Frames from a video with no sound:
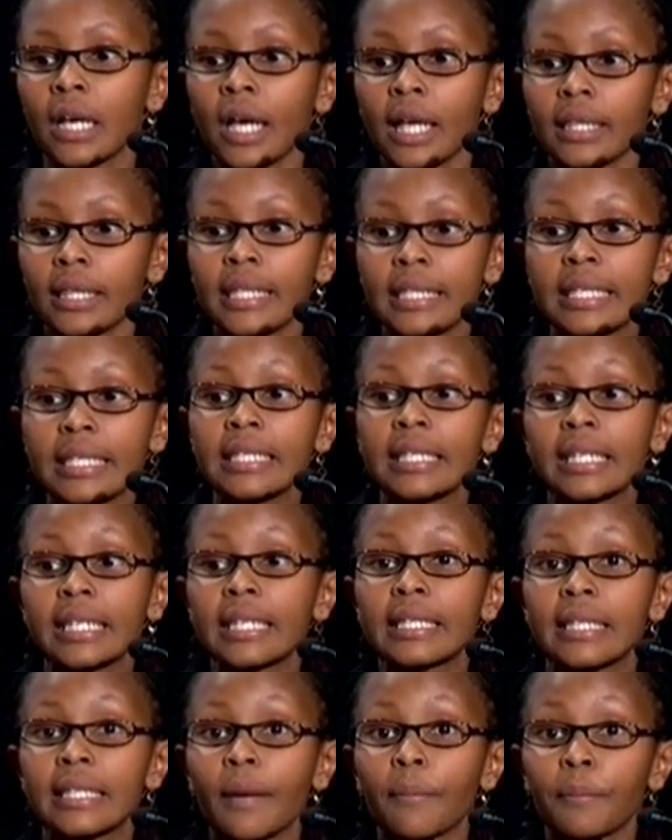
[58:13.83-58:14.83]
This is an
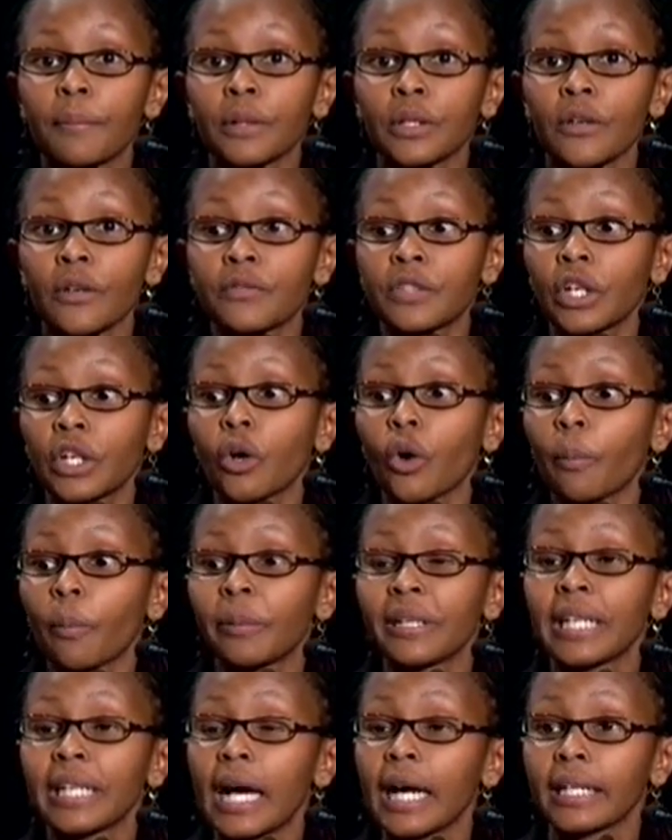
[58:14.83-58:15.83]
example of the
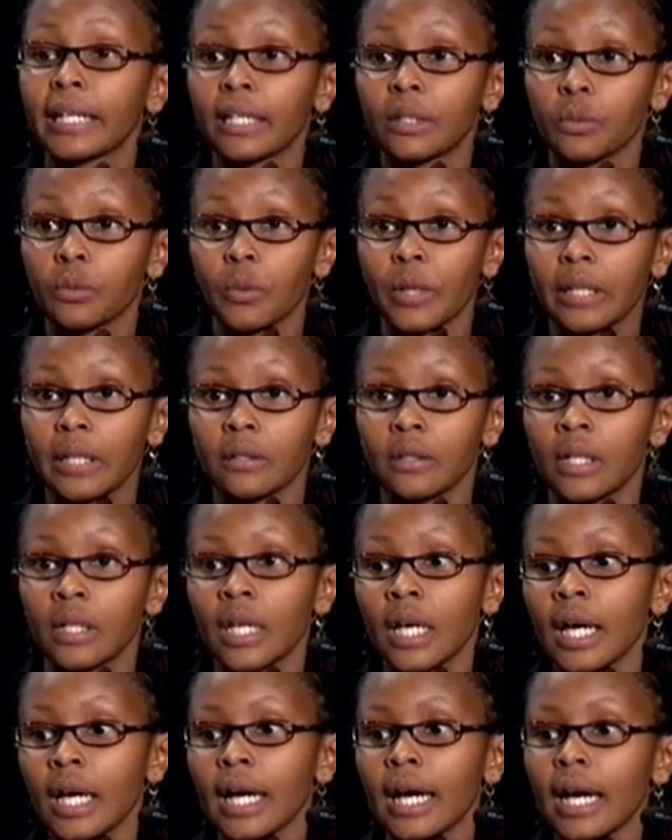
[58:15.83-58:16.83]
Copenhagen wheel.
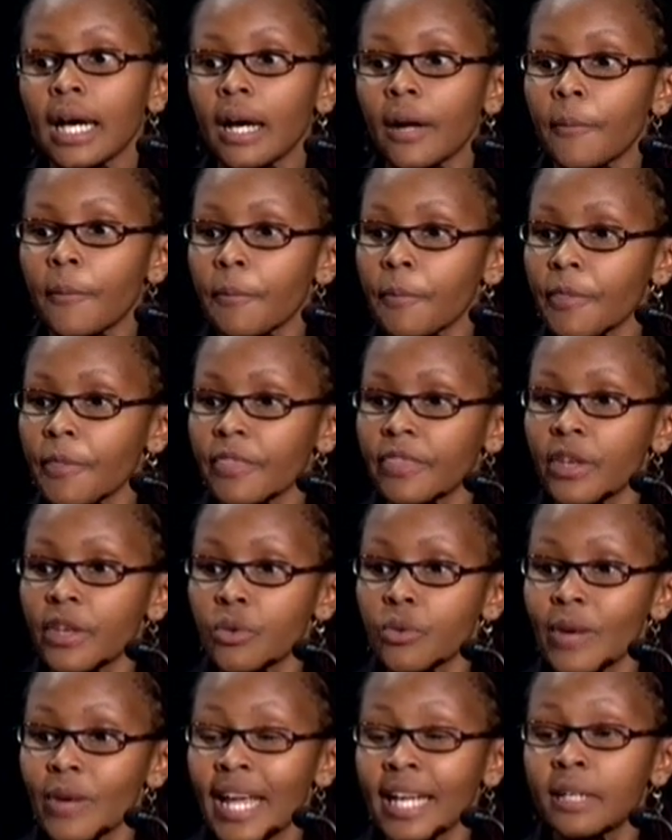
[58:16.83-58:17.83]
The
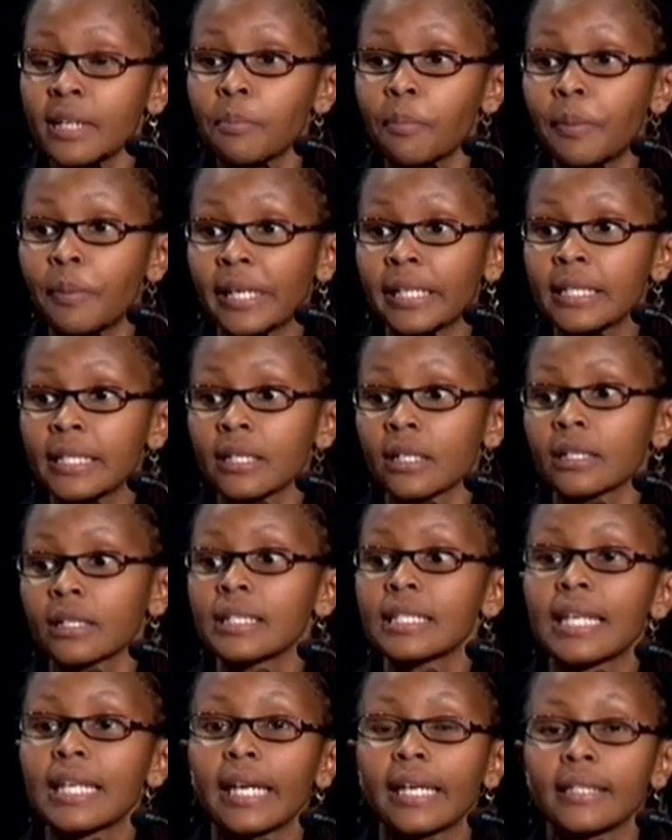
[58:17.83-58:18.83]
red bit
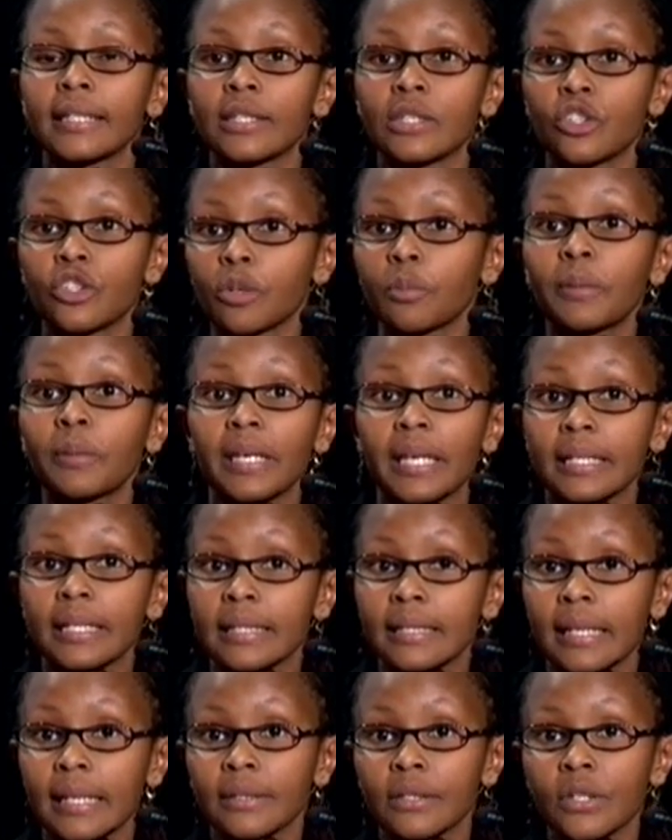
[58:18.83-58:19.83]
contains GPS
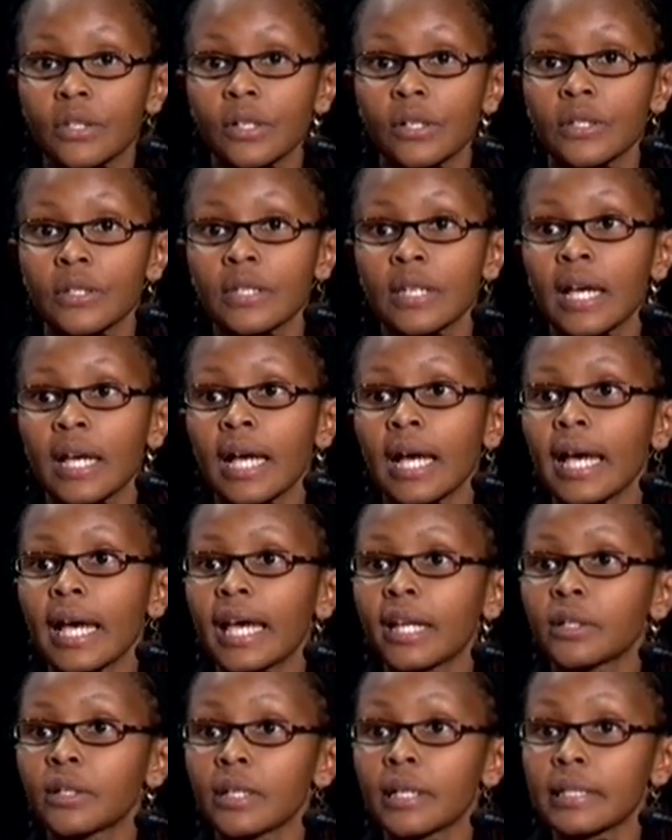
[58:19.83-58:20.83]
sensors
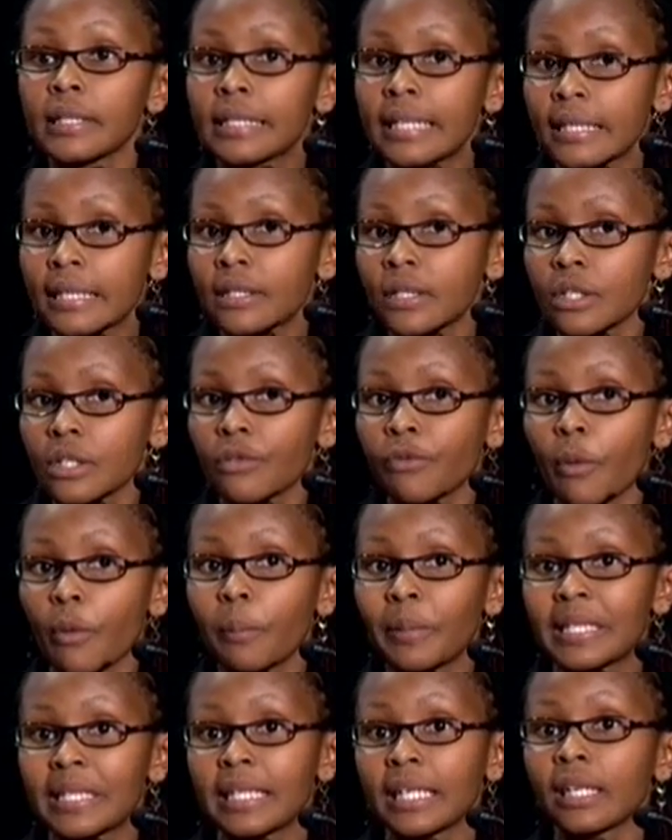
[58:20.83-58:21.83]
and sensors for
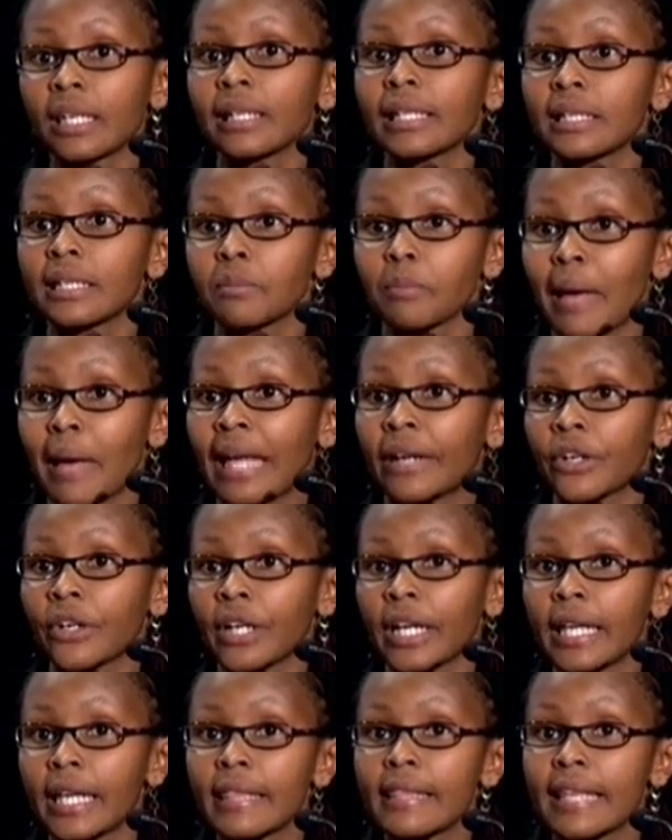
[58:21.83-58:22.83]
particulate matter
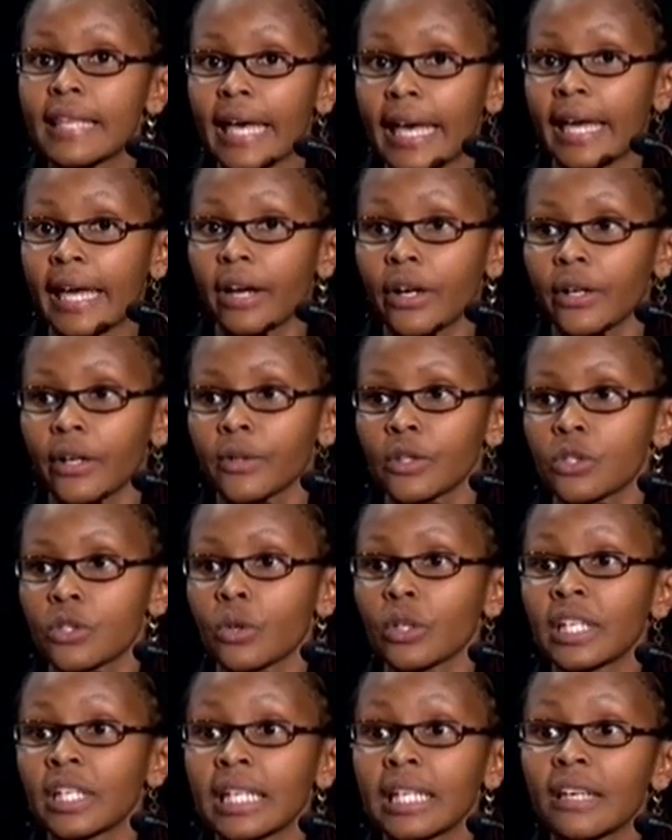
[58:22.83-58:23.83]
in the air. So
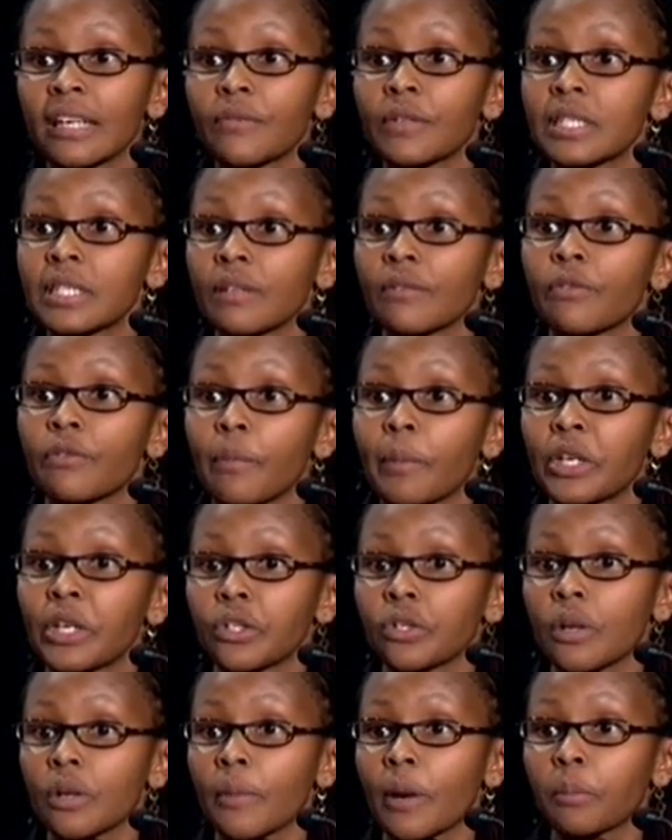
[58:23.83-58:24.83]
it can give us
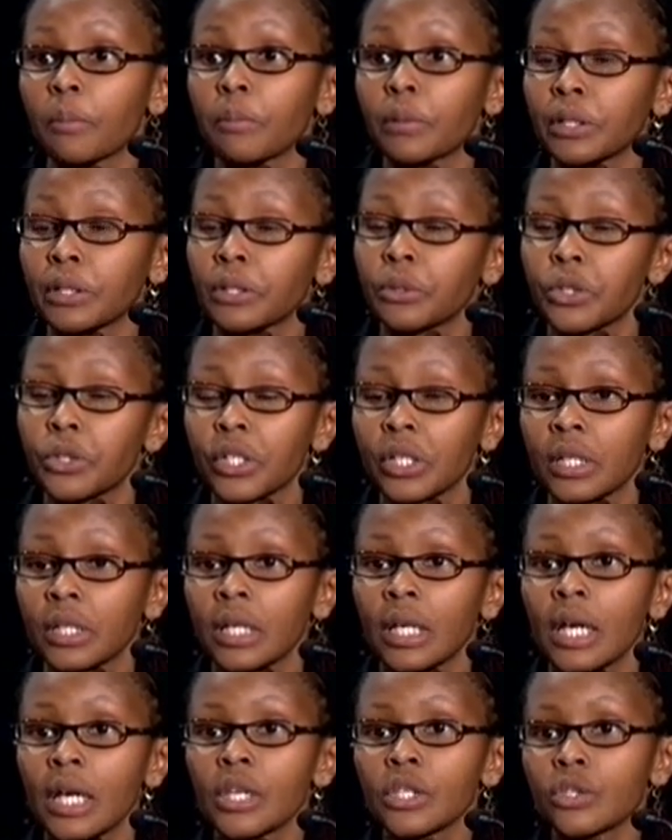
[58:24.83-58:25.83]
information about pollution.
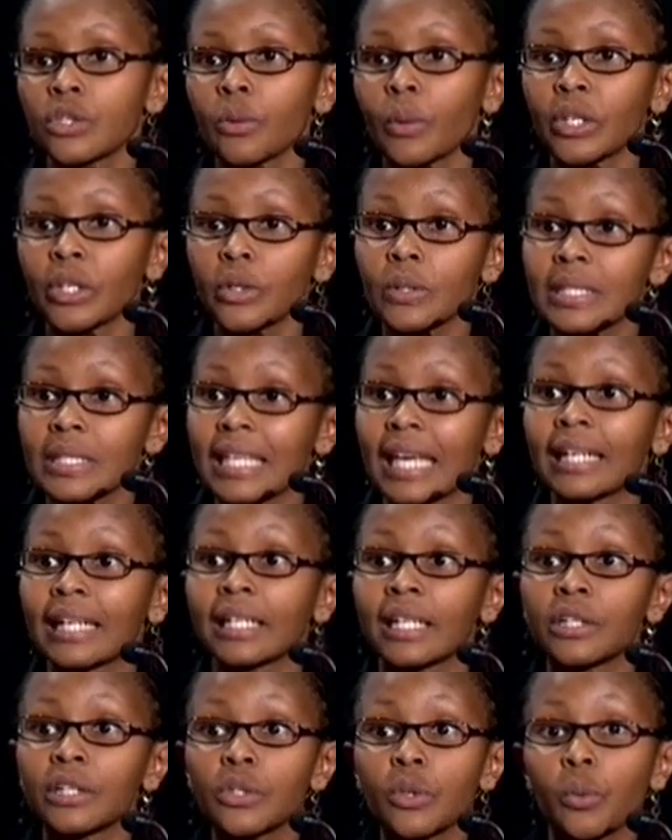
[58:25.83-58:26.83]
So when you're
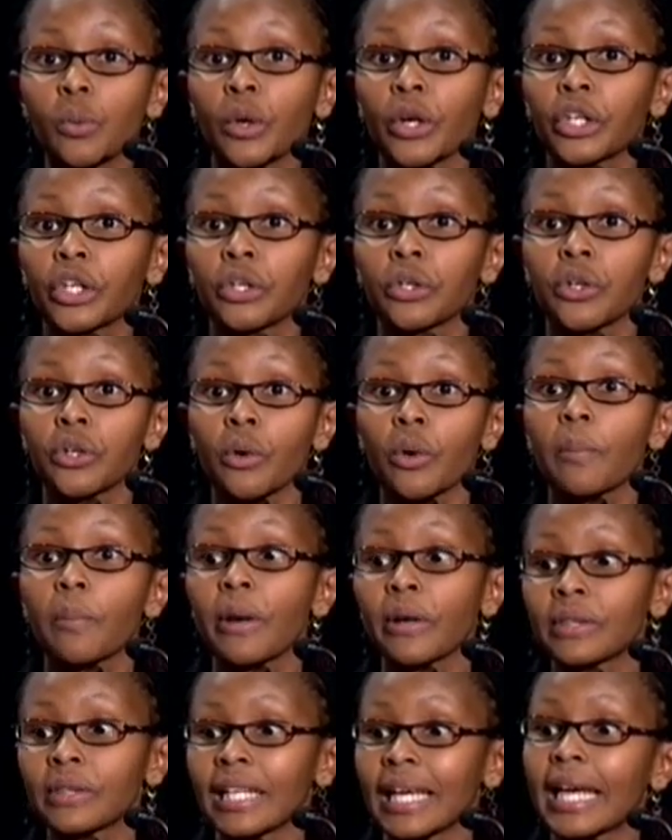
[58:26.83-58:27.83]
cycling to work, you know
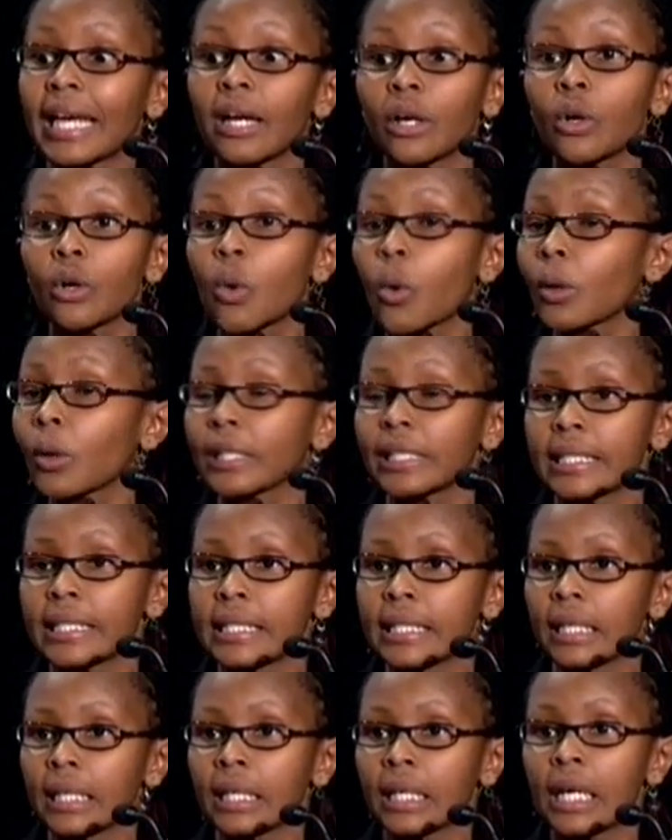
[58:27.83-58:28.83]
about the air quality.